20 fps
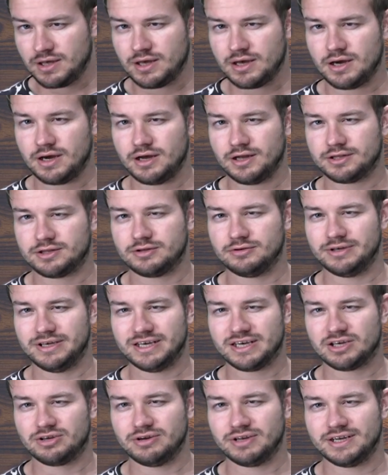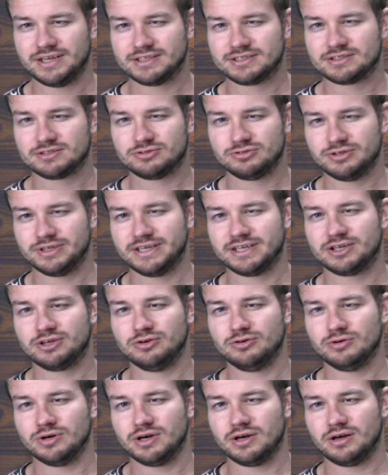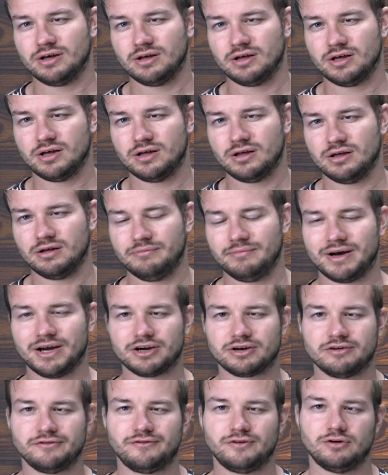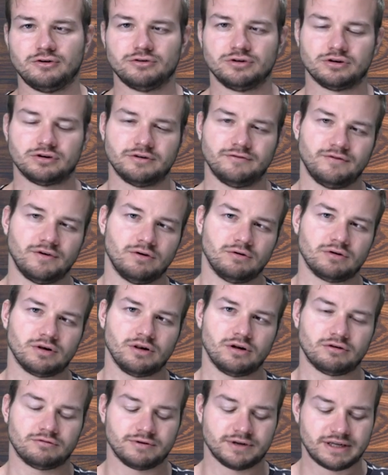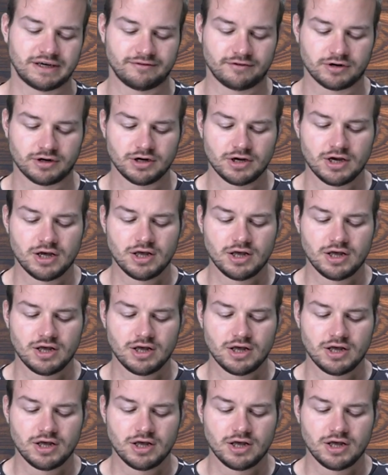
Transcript: to EQ a microphone or a vocal or whatever.